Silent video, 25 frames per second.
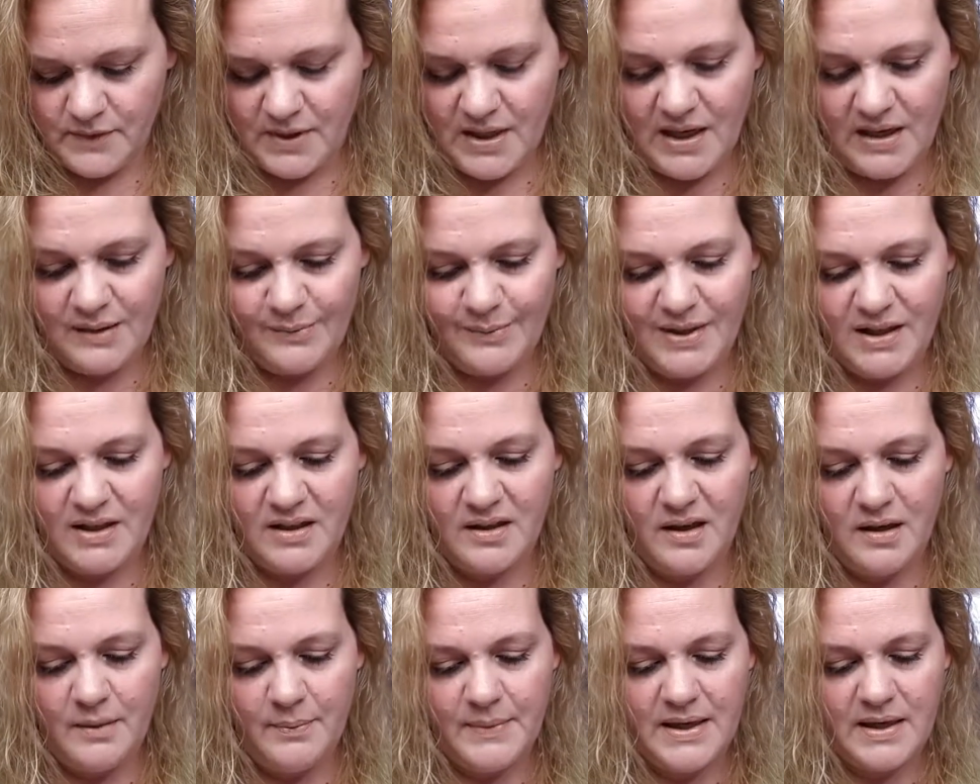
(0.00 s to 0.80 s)
I
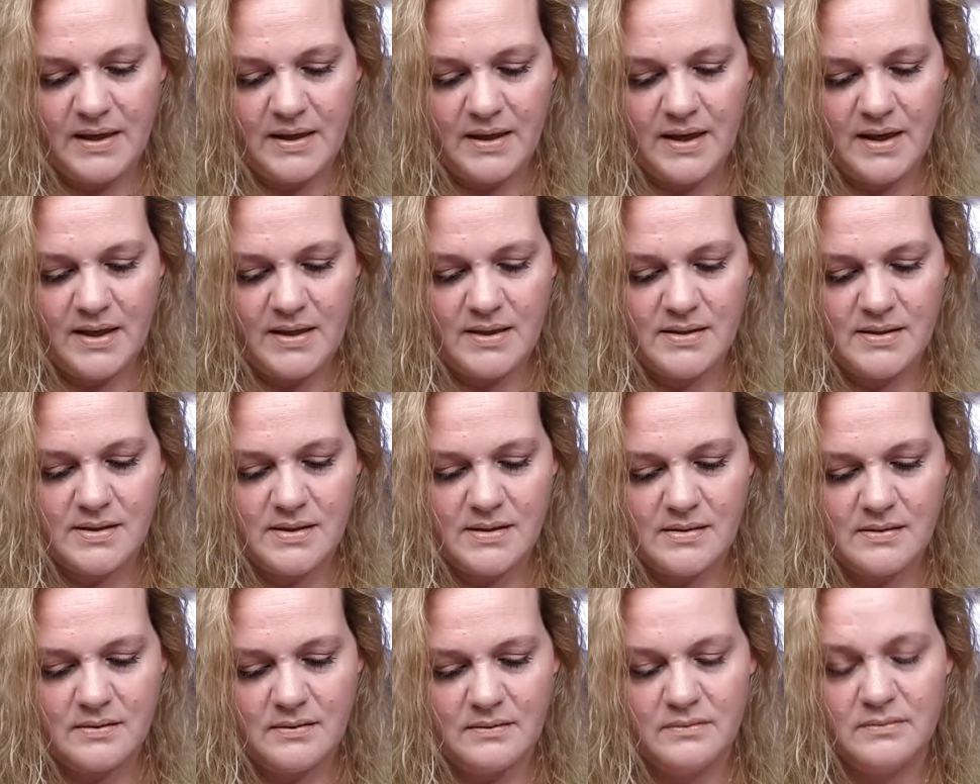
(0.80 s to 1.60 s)
mean, come on
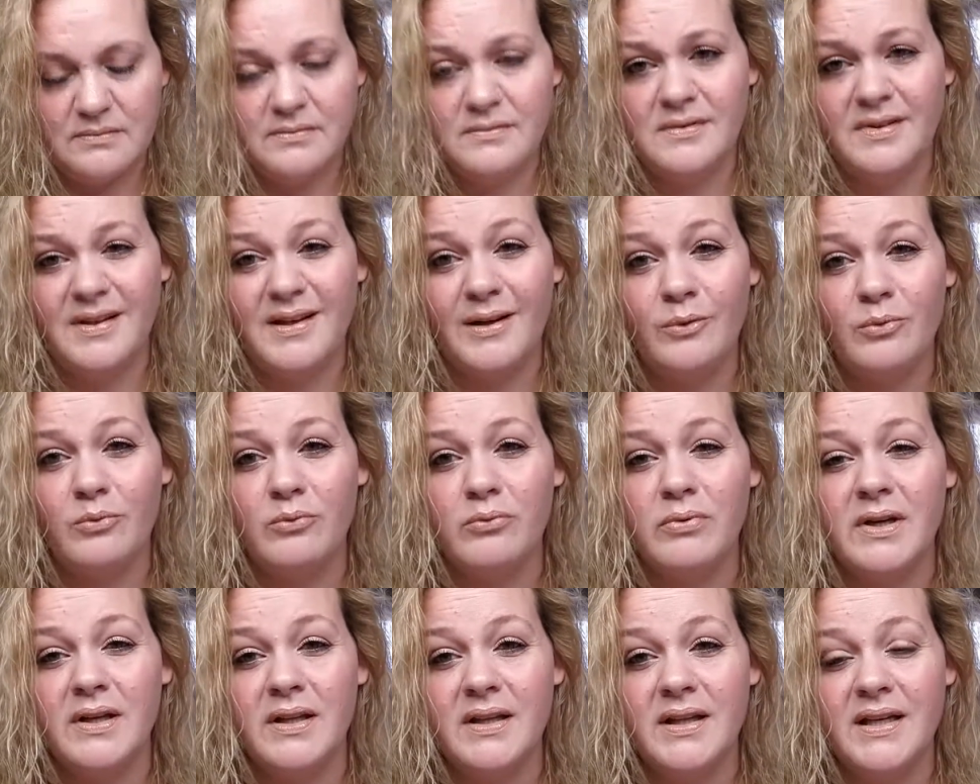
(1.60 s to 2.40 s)
guys. Like
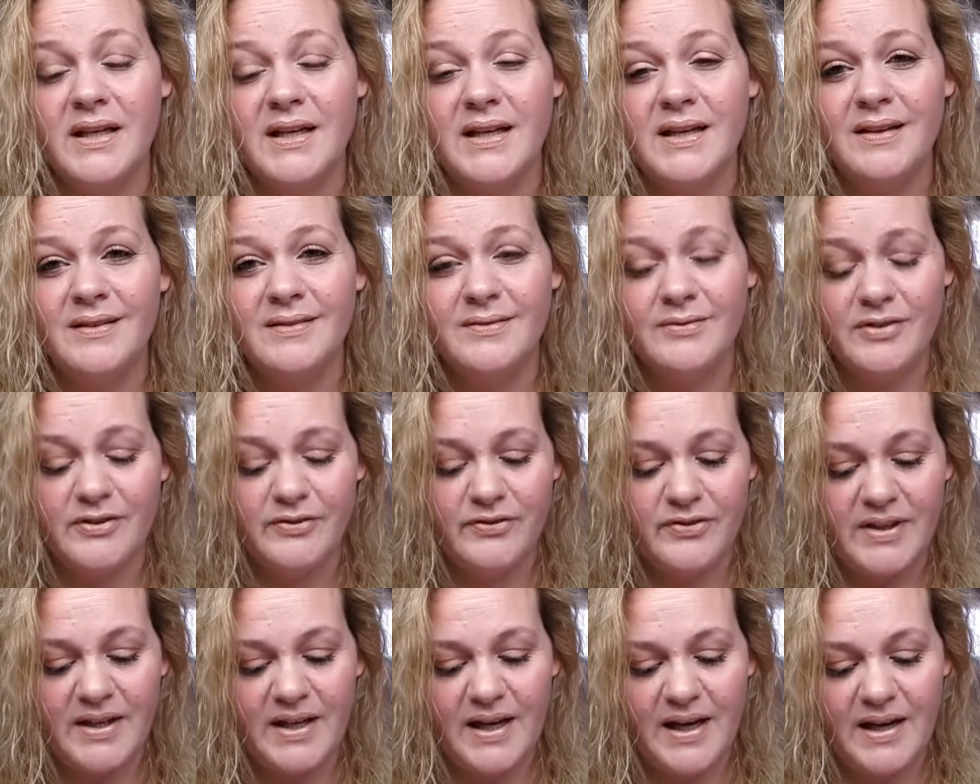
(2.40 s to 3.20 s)
really,
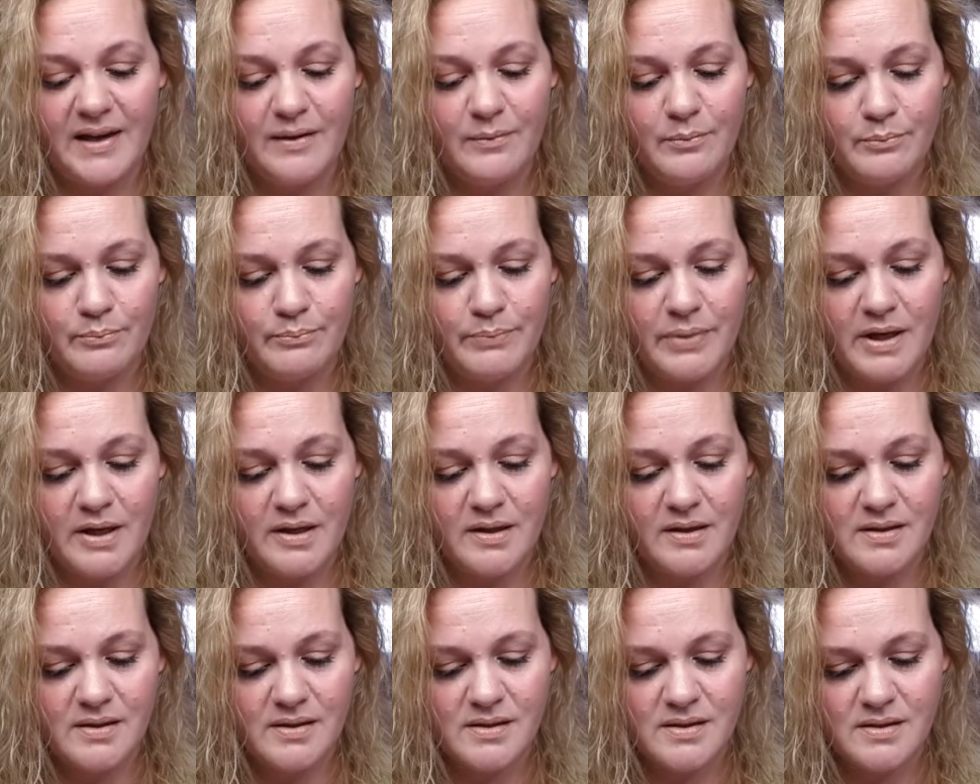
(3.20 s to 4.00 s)
58
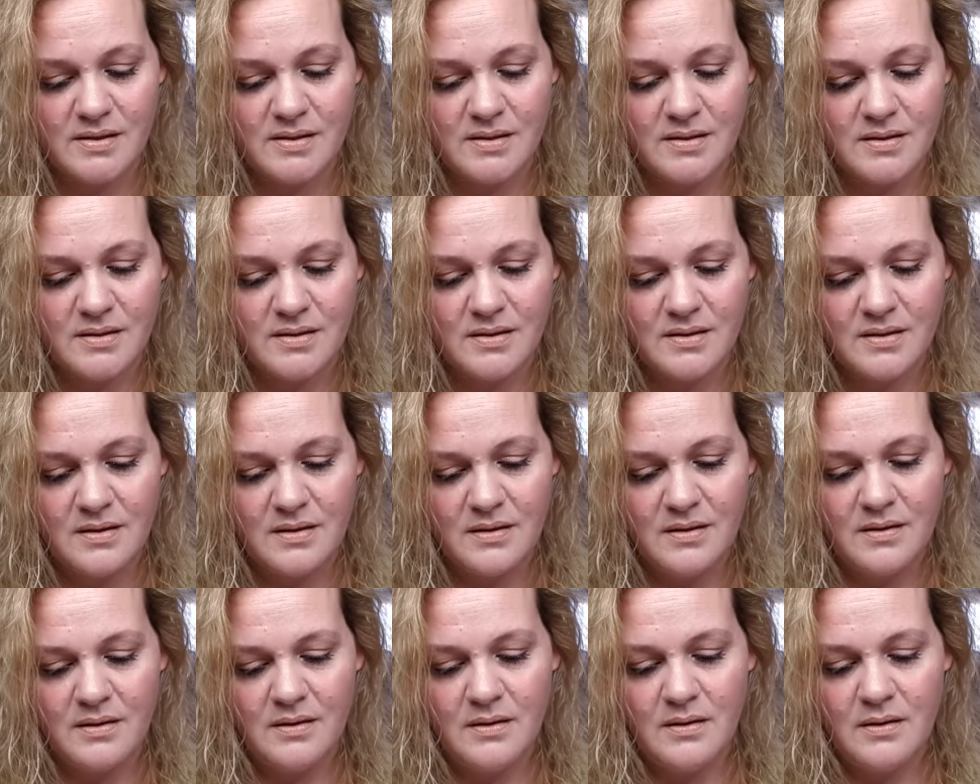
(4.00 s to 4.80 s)
bucks?
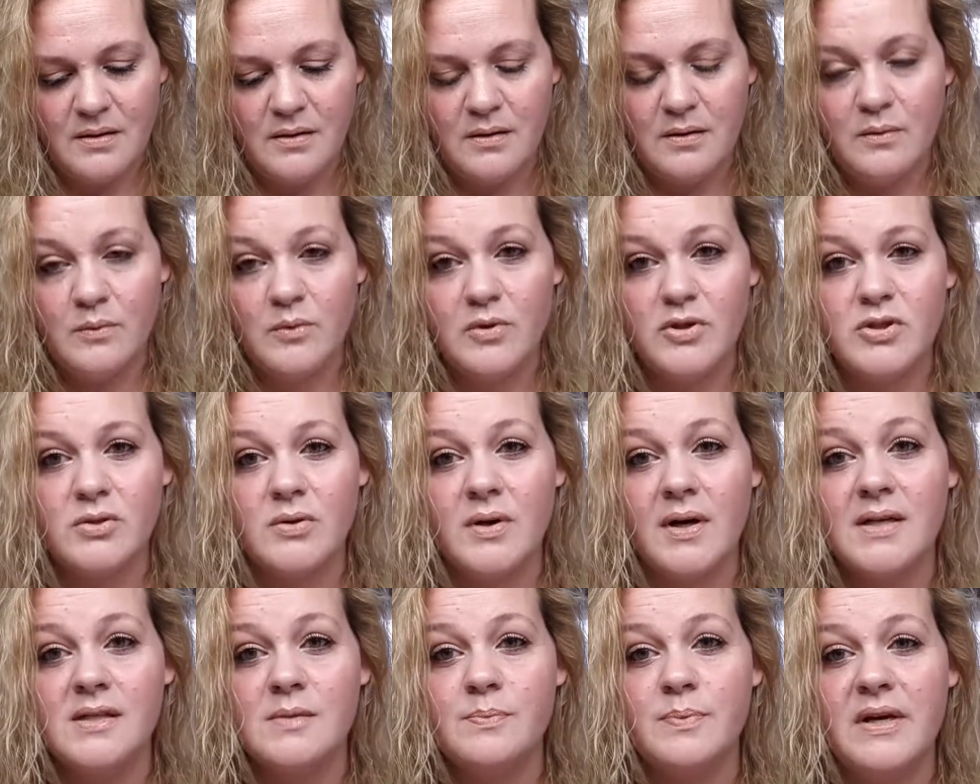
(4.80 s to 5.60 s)
Would
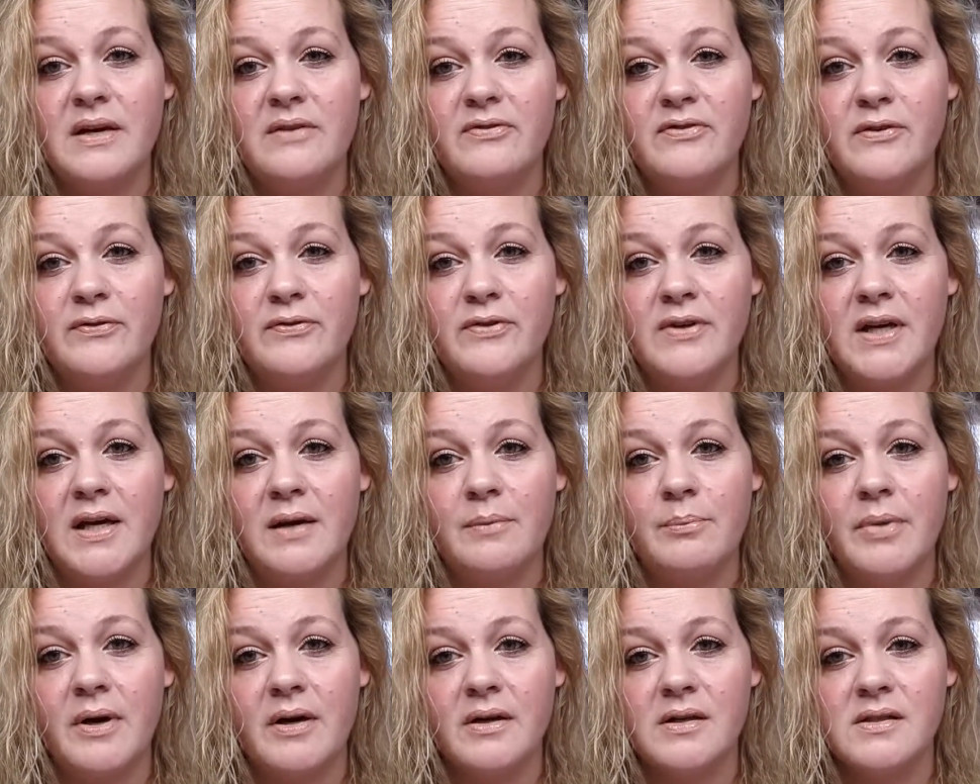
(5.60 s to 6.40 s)
you guys pay
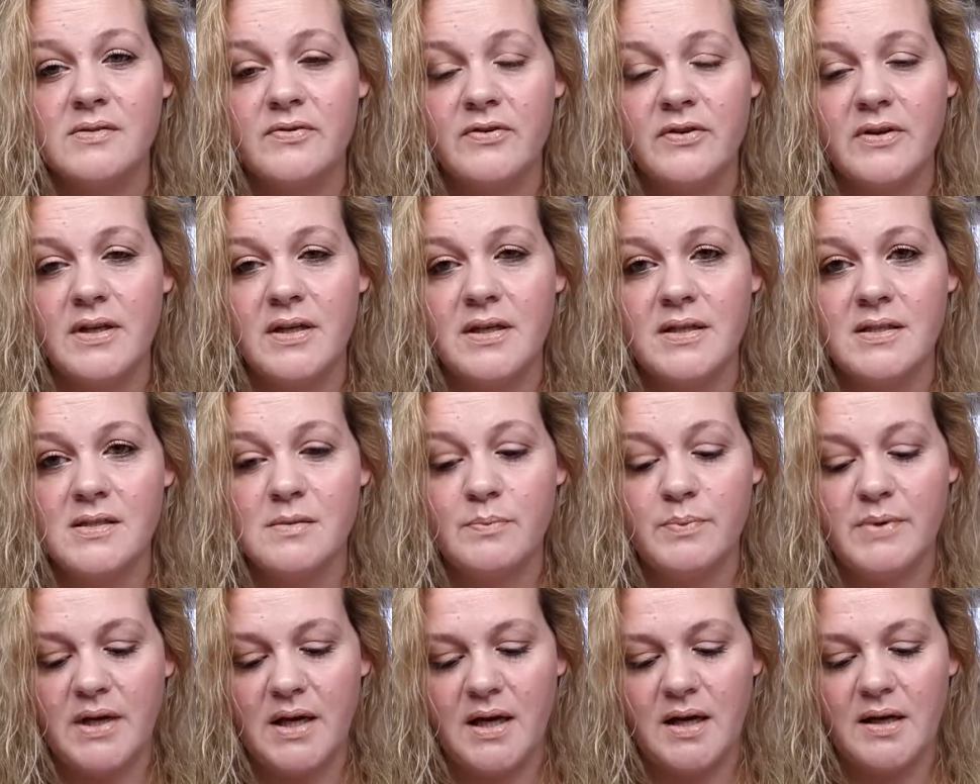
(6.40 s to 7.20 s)
58 bucks for
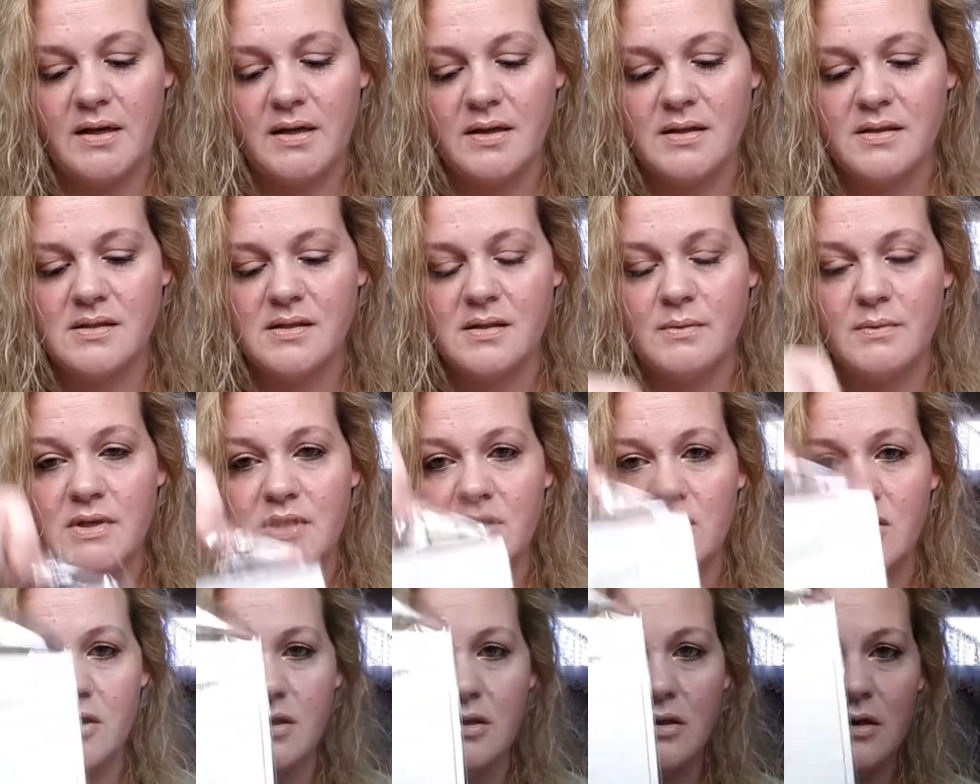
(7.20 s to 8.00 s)
this? Be honest. I
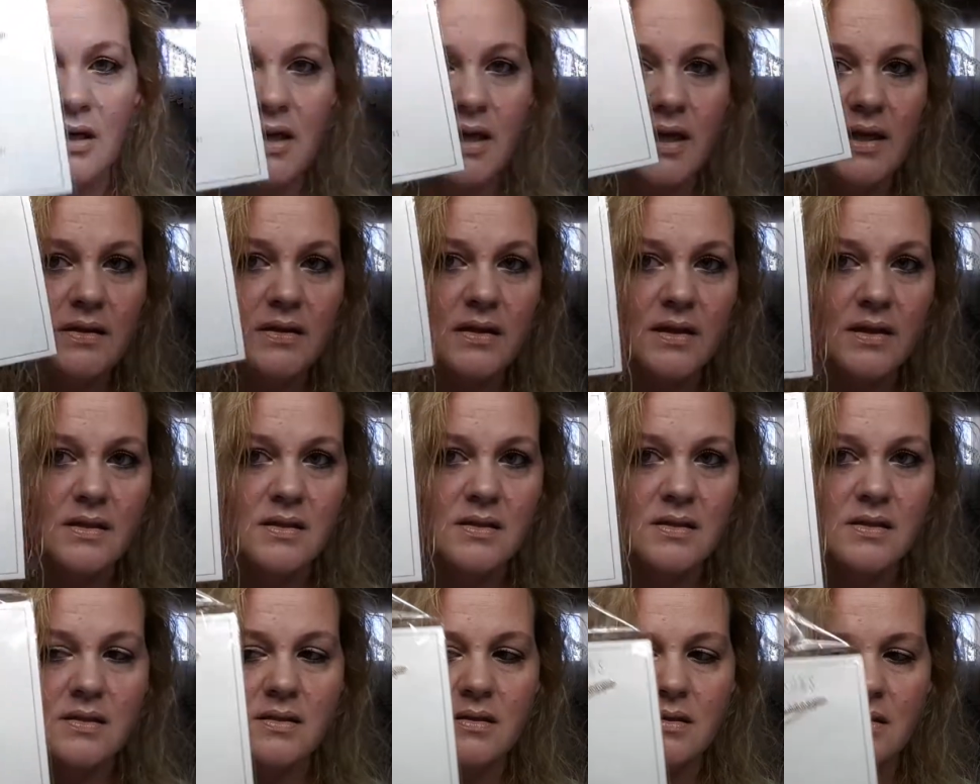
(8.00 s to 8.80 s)
mean, just looking at
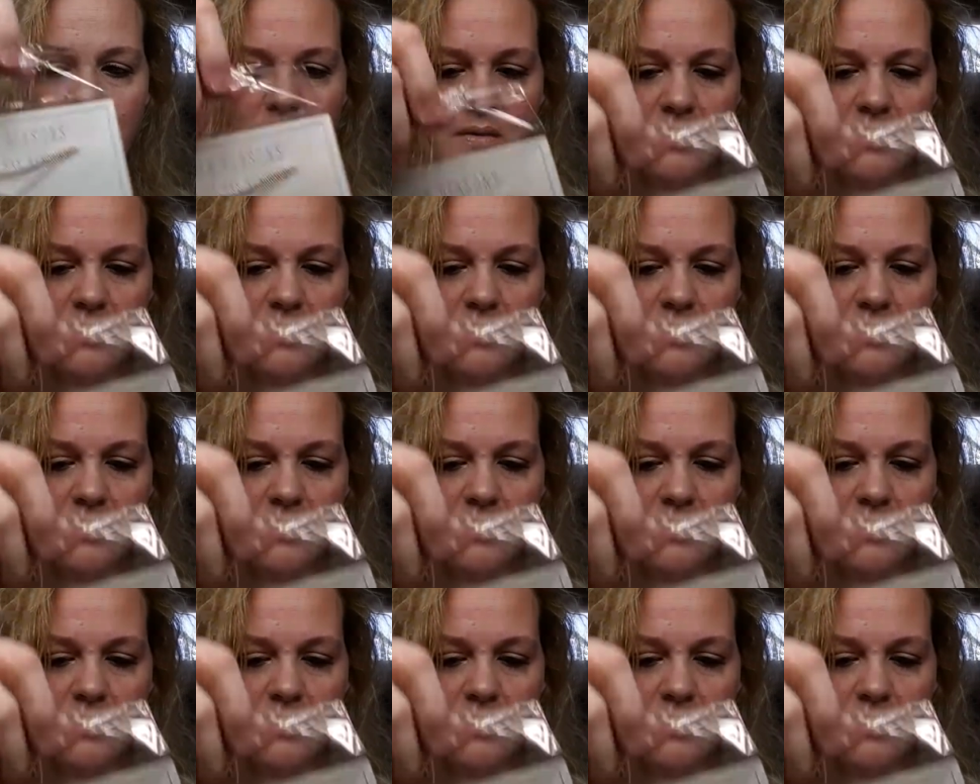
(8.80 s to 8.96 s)
this.